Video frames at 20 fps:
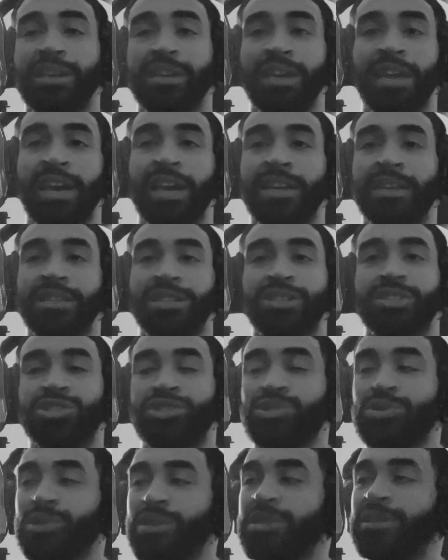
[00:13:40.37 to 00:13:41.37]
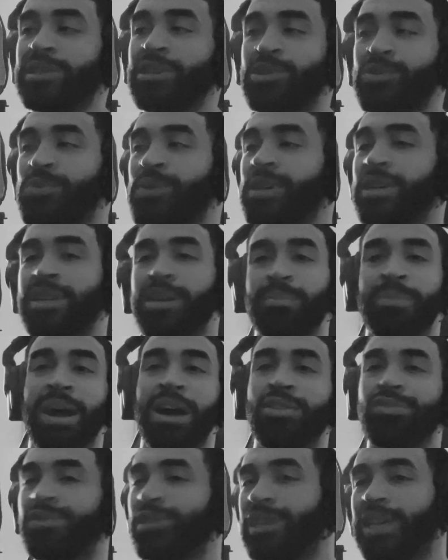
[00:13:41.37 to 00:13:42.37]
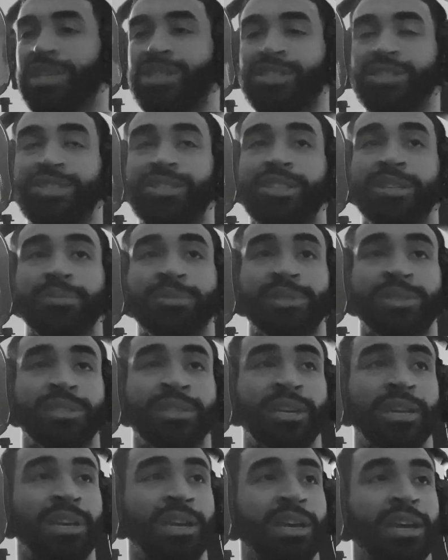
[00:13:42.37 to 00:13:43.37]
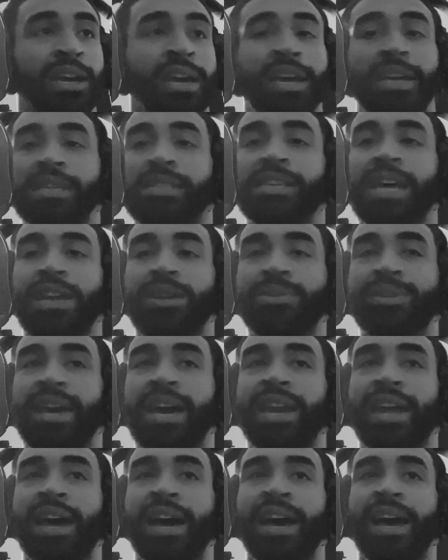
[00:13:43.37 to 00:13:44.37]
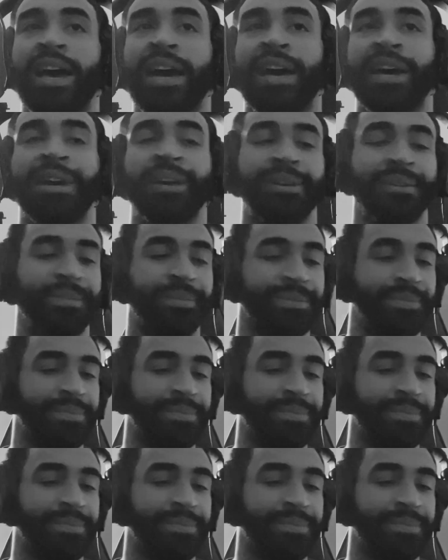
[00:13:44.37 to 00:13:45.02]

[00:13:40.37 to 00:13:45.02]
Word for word: and it's a short little one about relationships. Sayonara.